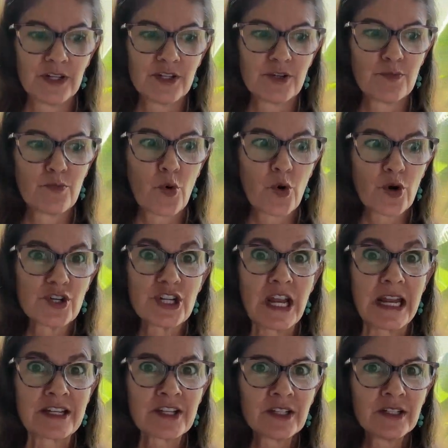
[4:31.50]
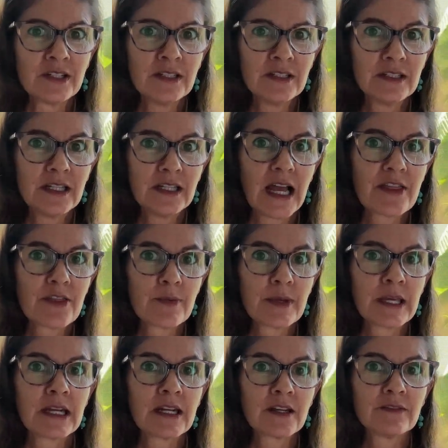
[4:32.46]
more gentle at the
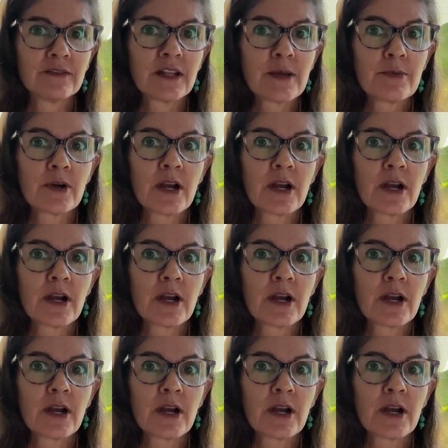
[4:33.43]
beginning of labor